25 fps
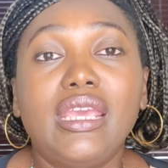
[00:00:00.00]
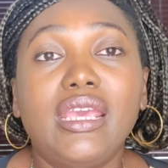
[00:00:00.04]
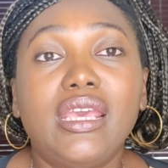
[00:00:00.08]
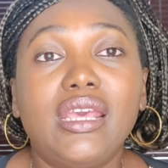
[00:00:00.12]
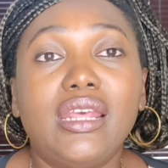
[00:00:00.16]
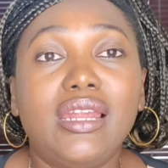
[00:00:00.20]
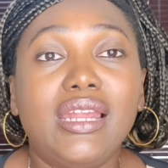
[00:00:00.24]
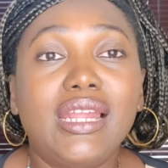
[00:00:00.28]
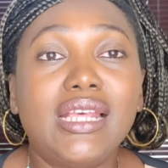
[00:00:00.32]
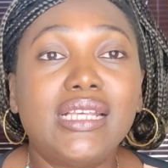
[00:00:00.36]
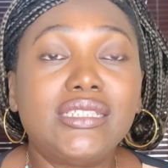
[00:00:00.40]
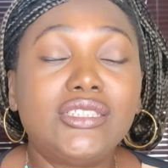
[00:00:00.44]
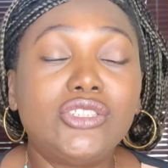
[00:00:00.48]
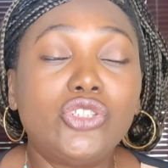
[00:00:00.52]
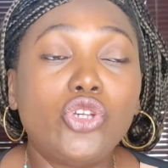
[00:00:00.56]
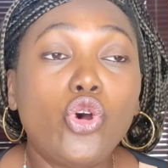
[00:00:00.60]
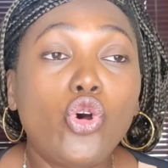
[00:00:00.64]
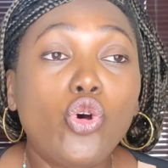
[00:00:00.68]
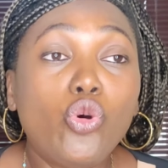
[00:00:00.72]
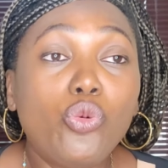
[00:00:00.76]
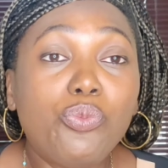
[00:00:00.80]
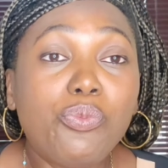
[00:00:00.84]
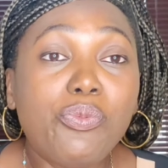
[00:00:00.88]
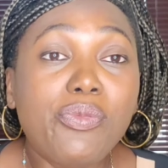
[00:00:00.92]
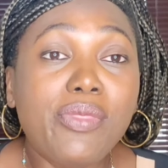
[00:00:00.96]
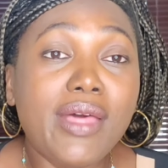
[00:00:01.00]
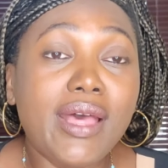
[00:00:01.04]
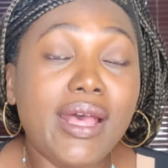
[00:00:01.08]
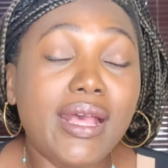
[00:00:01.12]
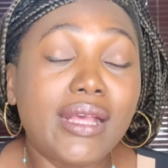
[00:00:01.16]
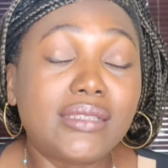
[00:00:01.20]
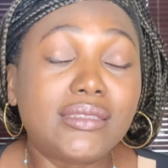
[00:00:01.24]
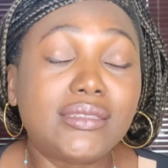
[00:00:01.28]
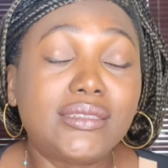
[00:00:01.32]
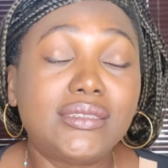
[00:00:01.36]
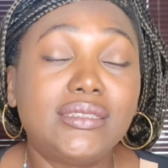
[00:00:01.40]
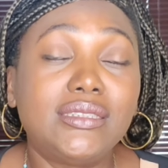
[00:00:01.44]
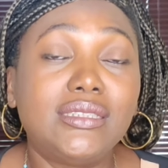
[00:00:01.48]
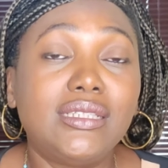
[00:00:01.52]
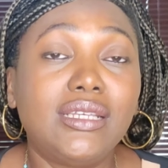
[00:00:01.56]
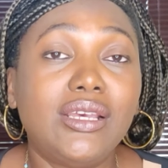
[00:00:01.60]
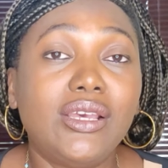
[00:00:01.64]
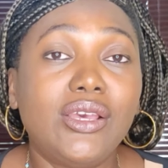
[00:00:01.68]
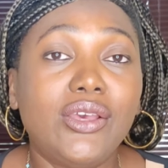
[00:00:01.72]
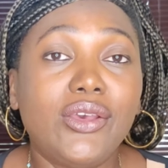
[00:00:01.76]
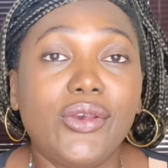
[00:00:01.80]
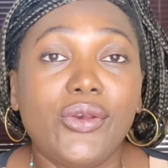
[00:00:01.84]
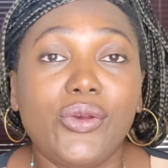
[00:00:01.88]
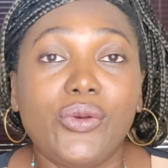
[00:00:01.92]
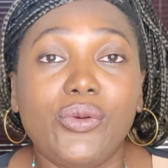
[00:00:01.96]
yeah, let's hope that,
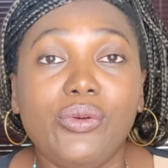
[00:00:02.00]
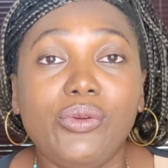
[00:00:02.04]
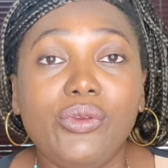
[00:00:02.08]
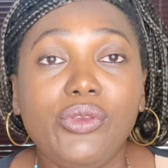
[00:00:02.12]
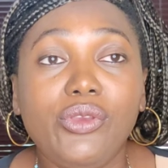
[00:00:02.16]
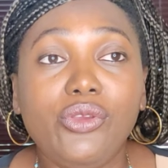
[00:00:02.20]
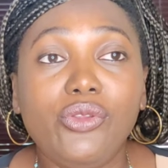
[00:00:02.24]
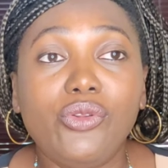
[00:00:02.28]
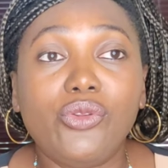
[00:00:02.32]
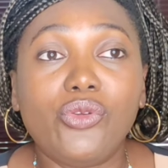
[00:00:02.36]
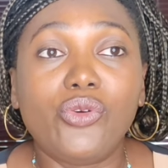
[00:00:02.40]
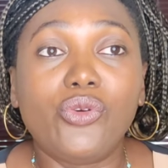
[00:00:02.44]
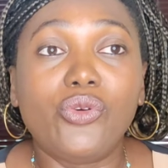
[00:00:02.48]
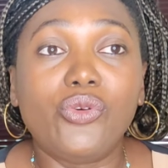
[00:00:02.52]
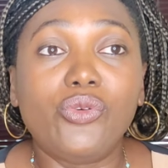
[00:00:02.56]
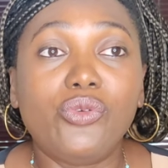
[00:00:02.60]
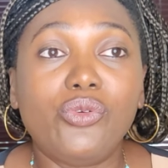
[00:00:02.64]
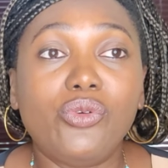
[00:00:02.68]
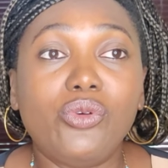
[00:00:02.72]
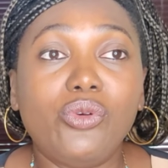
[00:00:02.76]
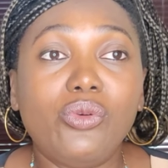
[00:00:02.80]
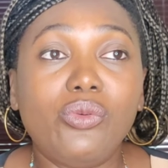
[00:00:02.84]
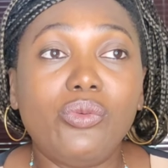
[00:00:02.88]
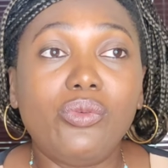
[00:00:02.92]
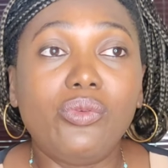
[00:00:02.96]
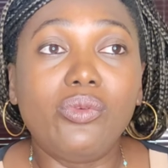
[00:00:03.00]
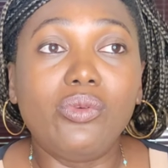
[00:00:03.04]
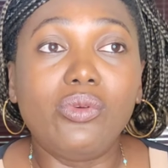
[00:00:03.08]
you know,